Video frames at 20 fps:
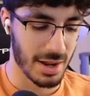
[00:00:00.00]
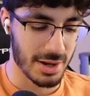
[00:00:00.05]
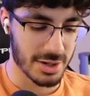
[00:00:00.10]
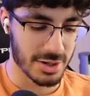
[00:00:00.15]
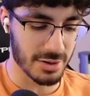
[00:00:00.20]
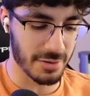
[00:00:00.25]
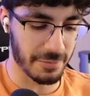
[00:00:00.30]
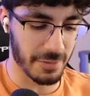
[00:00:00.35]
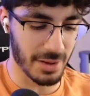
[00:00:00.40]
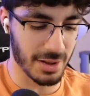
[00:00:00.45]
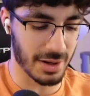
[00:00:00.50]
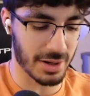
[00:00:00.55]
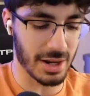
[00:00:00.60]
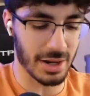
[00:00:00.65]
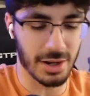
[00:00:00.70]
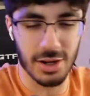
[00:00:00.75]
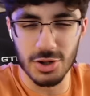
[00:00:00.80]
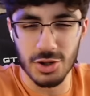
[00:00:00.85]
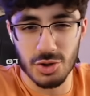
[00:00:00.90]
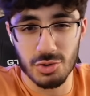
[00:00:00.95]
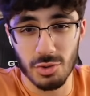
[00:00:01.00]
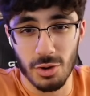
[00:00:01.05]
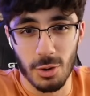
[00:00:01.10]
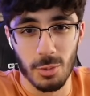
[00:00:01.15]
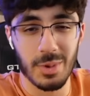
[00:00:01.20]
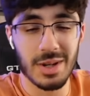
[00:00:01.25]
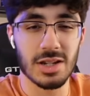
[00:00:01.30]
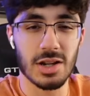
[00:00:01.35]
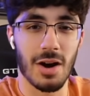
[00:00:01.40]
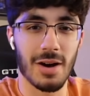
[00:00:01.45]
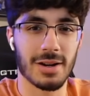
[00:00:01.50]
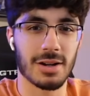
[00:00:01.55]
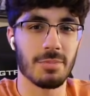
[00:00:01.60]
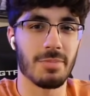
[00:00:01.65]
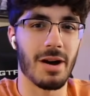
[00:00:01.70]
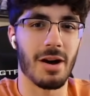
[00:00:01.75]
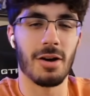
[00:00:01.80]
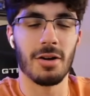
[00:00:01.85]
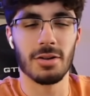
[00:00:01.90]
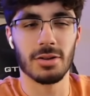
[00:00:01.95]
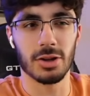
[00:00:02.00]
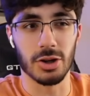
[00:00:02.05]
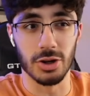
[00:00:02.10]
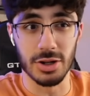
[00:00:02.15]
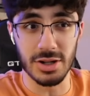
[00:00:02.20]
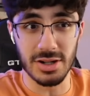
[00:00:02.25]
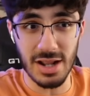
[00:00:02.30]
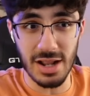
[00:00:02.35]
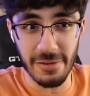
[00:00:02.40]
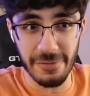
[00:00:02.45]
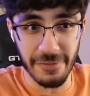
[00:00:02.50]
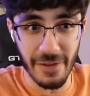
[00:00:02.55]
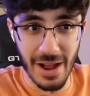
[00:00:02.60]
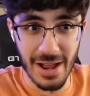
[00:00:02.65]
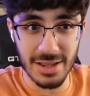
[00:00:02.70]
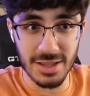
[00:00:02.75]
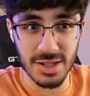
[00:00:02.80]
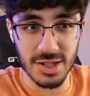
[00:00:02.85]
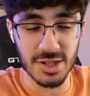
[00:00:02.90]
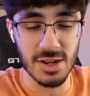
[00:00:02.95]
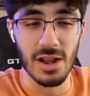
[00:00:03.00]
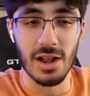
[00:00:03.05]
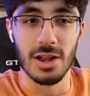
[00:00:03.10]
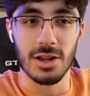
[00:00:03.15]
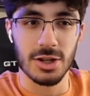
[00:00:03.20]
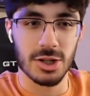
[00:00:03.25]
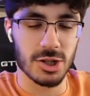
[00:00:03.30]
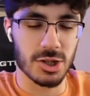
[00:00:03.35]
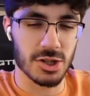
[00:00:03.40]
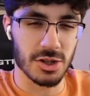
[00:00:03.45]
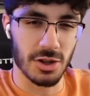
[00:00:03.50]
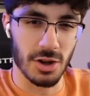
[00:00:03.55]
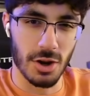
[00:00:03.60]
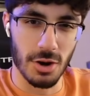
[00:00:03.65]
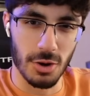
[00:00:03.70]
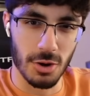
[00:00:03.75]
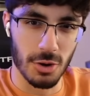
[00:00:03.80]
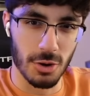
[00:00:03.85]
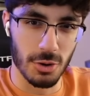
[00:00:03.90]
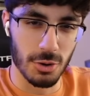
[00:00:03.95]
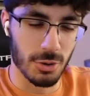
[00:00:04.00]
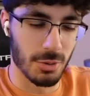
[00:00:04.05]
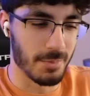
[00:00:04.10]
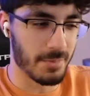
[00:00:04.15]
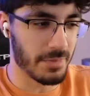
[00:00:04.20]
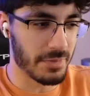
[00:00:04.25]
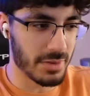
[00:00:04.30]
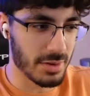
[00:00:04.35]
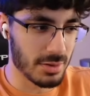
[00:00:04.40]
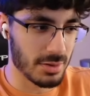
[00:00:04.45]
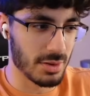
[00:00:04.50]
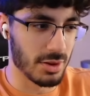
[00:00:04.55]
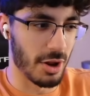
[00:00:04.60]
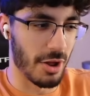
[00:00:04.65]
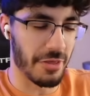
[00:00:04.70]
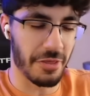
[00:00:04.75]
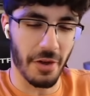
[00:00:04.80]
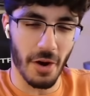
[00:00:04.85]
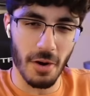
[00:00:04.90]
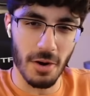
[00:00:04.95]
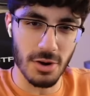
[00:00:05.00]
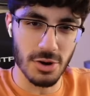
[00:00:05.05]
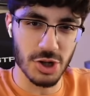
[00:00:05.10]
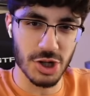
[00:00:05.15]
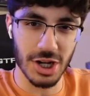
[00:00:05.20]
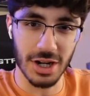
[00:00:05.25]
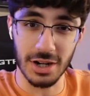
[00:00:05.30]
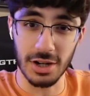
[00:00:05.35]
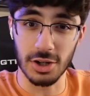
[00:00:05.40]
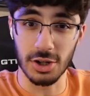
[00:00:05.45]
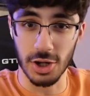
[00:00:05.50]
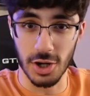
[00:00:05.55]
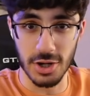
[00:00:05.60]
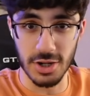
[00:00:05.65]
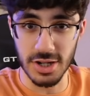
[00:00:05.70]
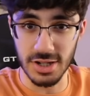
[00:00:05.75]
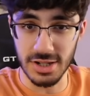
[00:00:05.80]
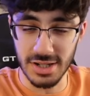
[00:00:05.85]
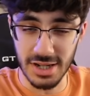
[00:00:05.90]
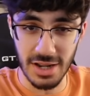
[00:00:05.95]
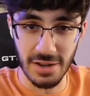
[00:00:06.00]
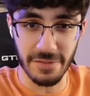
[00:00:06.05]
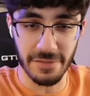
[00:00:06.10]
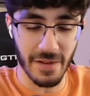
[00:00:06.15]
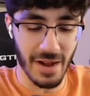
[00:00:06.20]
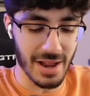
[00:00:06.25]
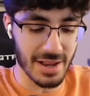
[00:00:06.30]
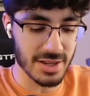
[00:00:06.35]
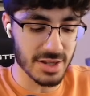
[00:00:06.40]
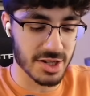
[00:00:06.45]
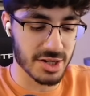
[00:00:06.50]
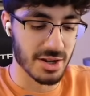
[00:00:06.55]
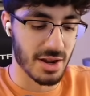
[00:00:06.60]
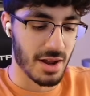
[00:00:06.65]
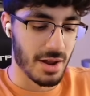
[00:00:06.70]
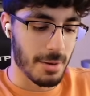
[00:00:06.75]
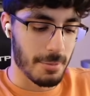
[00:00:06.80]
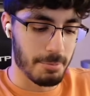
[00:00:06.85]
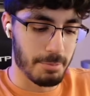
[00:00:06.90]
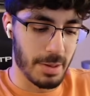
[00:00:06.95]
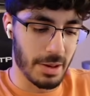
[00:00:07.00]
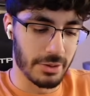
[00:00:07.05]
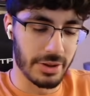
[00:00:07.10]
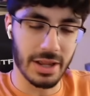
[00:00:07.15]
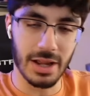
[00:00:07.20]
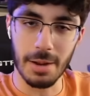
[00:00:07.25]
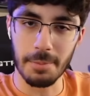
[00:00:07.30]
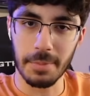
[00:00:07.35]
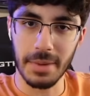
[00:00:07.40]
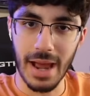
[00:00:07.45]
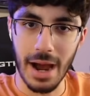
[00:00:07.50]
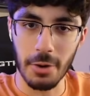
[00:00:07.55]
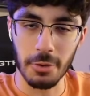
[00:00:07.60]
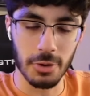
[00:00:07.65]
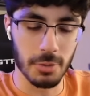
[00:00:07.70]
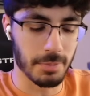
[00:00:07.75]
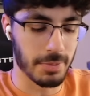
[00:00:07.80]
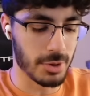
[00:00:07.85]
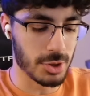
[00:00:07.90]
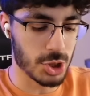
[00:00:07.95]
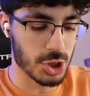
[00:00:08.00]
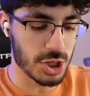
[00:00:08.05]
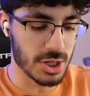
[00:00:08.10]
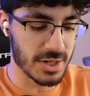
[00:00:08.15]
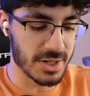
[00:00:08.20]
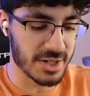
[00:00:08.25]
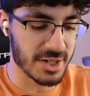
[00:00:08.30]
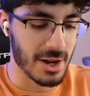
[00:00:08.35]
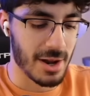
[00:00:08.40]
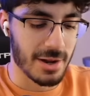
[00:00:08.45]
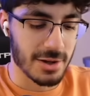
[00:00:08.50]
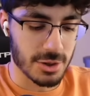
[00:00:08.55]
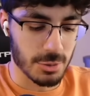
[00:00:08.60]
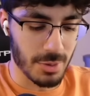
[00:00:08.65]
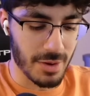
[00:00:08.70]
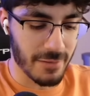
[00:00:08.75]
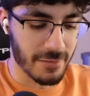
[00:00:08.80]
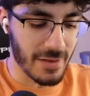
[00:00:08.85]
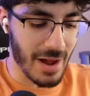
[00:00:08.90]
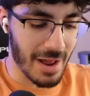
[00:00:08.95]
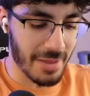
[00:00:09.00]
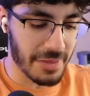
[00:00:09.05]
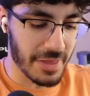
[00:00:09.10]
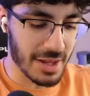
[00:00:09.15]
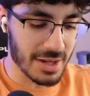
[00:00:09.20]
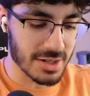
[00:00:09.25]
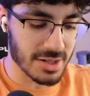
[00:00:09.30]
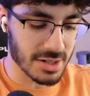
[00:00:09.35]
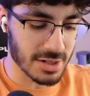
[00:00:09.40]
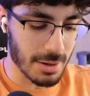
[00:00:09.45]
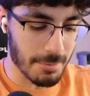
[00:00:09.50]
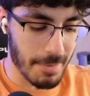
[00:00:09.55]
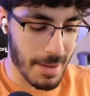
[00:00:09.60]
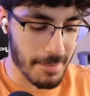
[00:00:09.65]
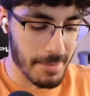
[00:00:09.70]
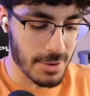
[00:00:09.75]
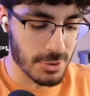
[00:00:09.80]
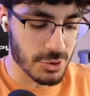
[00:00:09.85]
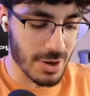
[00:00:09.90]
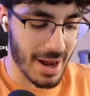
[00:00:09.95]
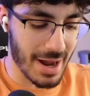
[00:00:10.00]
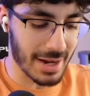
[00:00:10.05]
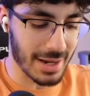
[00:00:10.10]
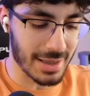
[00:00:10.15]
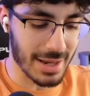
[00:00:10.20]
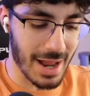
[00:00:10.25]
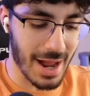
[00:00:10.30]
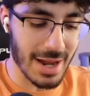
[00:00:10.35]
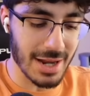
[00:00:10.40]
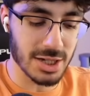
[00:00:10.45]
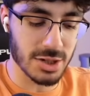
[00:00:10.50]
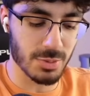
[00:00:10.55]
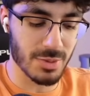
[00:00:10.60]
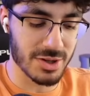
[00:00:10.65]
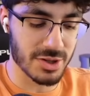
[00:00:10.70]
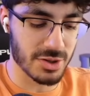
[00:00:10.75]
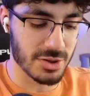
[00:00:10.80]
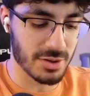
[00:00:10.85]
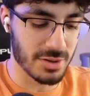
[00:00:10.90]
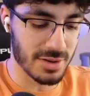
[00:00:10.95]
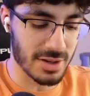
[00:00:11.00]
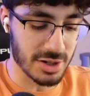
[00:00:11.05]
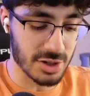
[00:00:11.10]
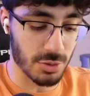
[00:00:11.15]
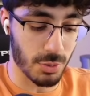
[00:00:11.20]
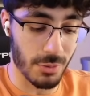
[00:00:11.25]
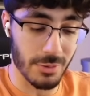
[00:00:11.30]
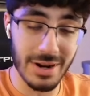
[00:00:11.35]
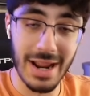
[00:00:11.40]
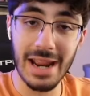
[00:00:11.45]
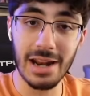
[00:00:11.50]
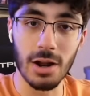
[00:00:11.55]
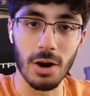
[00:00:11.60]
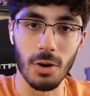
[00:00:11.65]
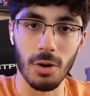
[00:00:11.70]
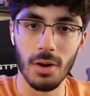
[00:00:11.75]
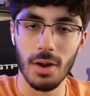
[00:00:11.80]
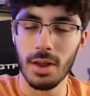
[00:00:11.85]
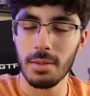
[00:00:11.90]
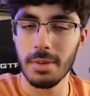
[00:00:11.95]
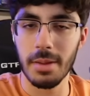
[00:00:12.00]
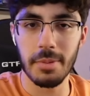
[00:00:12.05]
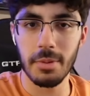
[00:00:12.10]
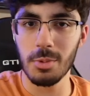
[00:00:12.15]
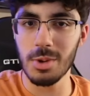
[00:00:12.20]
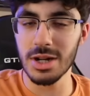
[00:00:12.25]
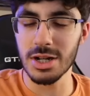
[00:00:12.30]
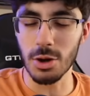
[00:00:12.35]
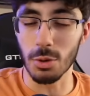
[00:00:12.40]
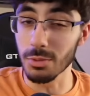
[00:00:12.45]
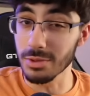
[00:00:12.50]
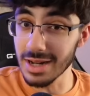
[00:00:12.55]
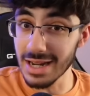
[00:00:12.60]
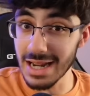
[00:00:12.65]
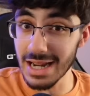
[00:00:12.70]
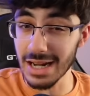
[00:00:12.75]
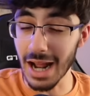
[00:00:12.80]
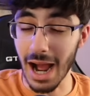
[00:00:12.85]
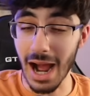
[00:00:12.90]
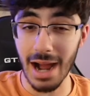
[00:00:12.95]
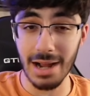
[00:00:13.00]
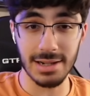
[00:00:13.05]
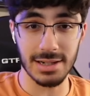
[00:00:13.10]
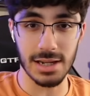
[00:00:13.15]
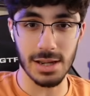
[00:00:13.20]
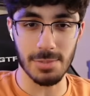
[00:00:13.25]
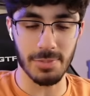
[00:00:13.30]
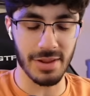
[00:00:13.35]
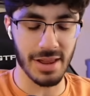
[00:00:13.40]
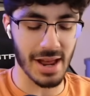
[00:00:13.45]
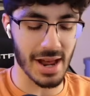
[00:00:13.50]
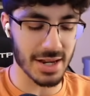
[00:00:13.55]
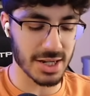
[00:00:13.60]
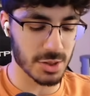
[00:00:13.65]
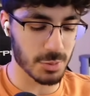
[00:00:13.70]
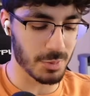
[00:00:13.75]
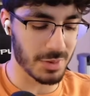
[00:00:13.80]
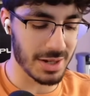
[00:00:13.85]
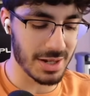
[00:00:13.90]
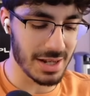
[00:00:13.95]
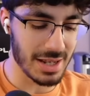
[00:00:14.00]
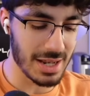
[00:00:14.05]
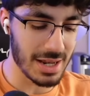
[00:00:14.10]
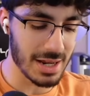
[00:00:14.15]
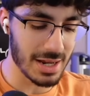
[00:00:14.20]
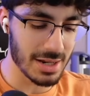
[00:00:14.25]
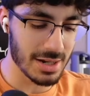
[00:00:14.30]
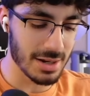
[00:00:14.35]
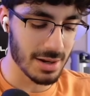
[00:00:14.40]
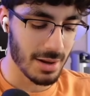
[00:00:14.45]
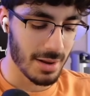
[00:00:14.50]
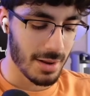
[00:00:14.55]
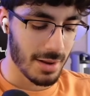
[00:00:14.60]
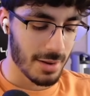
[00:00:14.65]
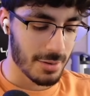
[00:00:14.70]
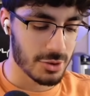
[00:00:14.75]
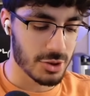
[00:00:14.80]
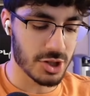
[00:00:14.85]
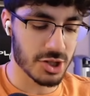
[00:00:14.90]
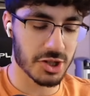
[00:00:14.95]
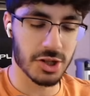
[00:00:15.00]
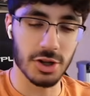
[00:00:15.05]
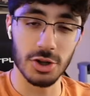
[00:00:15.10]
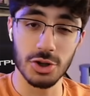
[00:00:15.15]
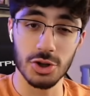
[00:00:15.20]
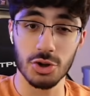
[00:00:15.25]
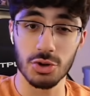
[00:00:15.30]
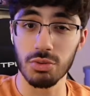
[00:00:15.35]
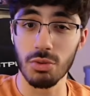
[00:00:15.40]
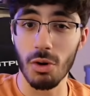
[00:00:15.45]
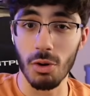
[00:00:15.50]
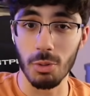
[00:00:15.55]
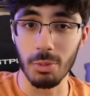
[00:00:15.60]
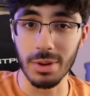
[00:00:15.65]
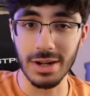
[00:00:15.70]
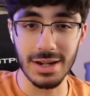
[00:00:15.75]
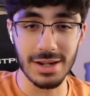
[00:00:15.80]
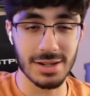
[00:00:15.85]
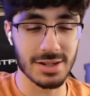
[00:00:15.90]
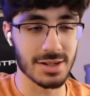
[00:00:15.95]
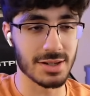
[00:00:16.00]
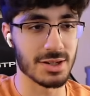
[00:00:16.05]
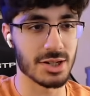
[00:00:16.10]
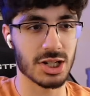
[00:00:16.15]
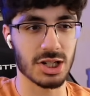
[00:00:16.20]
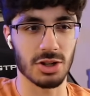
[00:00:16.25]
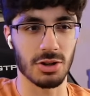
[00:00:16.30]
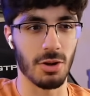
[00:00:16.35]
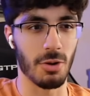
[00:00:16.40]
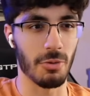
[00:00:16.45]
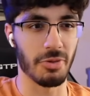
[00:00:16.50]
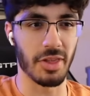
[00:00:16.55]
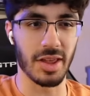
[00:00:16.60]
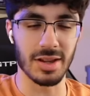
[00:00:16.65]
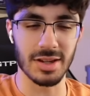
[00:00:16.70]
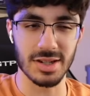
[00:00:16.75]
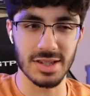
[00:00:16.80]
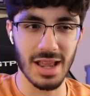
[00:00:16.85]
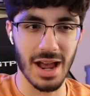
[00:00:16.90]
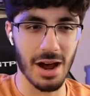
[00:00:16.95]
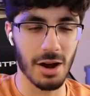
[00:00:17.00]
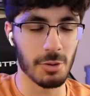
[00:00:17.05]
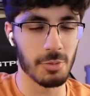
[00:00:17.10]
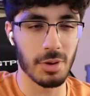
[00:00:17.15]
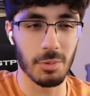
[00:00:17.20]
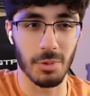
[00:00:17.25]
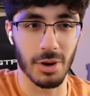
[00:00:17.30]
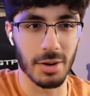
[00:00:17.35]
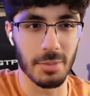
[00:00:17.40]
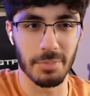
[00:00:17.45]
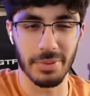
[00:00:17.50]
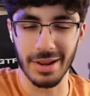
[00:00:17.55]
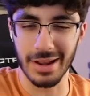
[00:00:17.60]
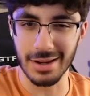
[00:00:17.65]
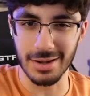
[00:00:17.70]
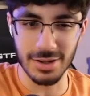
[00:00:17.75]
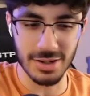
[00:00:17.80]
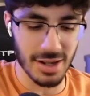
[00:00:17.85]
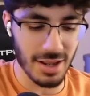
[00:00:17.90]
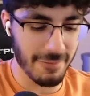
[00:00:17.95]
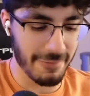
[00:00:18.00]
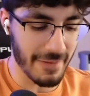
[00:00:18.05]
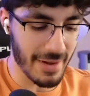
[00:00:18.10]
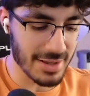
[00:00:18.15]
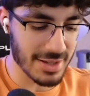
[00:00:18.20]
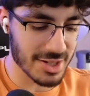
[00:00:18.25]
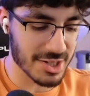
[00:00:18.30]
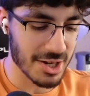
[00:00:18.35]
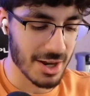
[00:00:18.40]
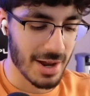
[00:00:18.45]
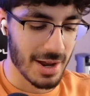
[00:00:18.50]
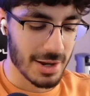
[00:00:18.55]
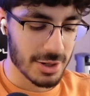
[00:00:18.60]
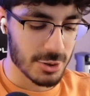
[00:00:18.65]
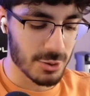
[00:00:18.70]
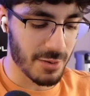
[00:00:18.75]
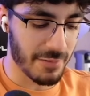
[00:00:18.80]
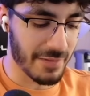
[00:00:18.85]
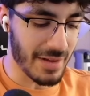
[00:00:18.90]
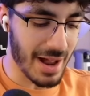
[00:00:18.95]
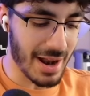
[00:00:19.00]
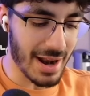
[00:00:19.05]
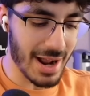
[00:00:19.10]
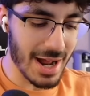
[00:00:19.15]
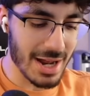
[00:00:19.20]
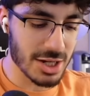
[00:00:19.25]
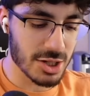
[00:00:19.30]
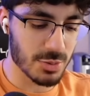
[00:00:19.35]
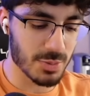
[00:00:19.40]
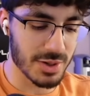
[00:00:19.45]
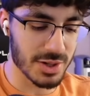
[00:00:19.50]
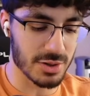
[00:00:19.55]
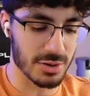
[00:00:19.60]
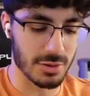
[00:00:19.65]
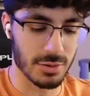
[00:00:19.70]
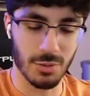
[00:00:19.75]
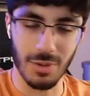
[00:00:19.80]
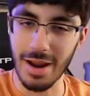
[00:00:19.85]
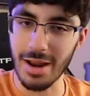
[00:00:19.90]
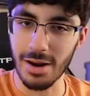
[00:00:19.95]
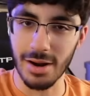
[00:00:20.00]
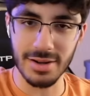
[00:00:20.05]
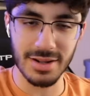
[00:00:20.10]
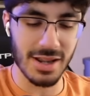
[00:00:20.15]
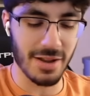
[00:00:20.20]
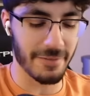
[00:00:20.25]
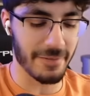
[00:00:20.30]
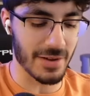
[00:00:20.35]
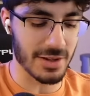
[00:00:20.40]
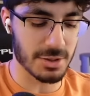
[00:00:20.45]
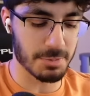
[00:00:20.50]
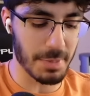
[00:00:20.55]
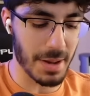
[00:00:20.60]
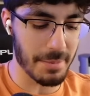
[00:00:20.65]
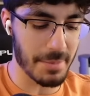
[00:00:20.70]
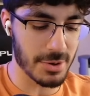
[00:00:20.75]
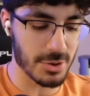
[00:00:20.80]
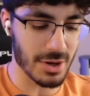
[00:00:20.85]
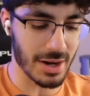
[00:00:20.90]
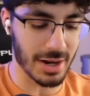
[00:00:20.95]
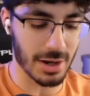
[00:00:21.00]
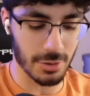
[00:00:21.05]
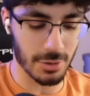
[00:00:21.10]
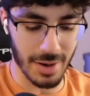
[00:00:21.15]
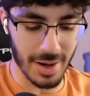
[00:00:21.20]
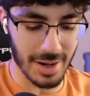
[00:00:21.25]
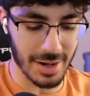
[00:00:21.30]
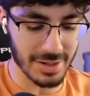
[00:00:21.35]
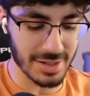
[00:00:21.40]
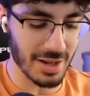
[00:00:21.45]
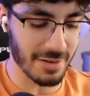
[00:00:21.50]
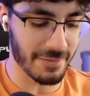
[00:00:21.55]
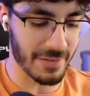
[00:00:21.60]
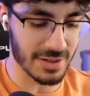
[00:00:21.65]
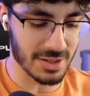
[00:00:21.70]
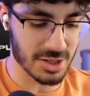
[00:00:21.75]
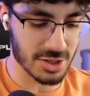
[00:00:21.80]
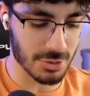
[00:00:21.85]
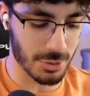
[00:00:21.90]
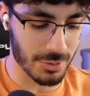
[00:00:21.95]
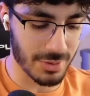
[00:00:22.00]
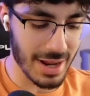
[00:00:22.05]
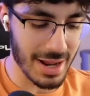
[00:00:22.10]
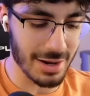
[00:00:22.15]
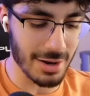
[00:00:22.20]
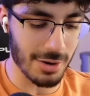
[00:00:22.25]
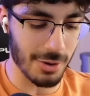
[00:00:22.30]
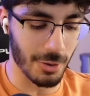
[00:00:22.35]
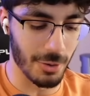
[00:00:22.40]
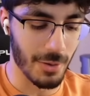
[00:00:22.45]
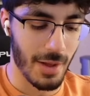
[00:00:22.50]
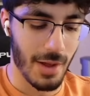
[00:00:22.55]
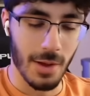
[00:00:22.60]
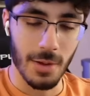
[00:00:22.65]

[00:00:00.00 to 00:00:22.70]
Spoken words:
So if we look at control, we talked about good defense, slow, lethargic, good defense, building up counter pushes. So we've got things like the Baby Dragon, the Ice Wizard, the Tornado. Maybe we don't need high DPS. We need just control. We need to slow things down. We want to play good defense. So we've got Ice Wizard, great on defense. Baby Dragon, great on defense. Tornado.